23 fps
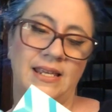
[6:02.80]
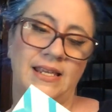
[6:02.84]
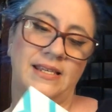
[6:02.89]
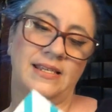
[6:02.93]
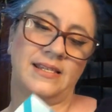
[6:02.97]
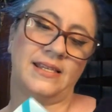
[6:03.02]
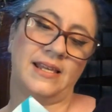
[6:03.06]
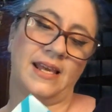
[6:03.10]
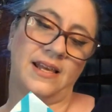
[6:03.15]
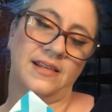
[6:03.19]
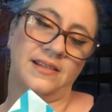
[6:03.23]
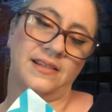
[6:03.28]
he
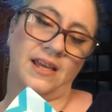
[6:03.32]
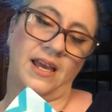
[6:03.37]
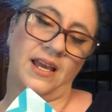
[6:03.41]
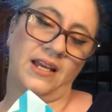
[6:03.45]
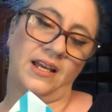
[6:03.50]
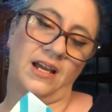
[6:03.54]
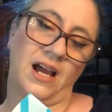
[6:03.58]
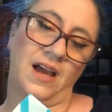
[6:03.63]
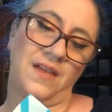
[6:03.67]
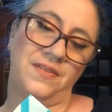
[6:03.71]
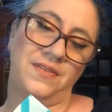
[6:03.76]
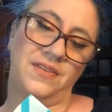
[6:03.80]
says, I
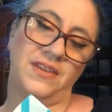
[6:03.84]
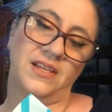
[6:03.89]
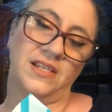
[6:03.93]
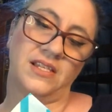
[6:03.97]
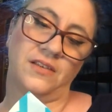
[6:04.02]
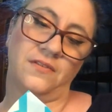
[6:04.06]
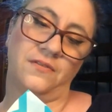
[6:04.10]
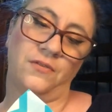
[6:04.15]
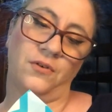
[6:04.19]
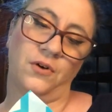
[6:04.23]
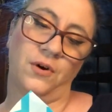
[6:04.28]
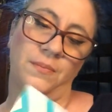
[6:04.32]
got
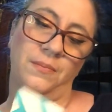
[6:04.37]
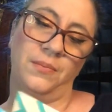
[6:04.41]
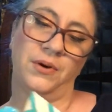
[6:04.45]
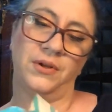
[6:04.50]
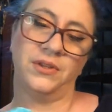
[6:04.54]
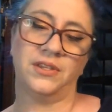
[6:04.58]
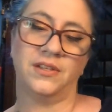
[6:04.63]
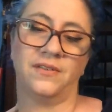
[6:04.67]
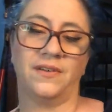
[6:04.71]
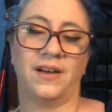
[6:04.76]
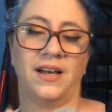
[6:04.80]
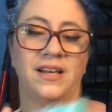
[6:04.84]
this for
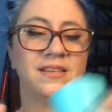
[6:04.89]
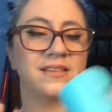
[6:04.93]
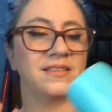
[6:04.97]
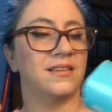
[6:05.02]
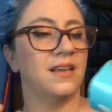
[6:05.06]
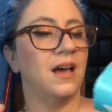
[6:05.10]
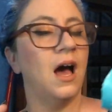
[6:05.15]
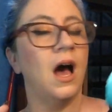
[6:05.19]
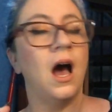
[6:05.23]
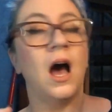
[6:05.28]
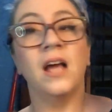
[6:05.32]
both of us.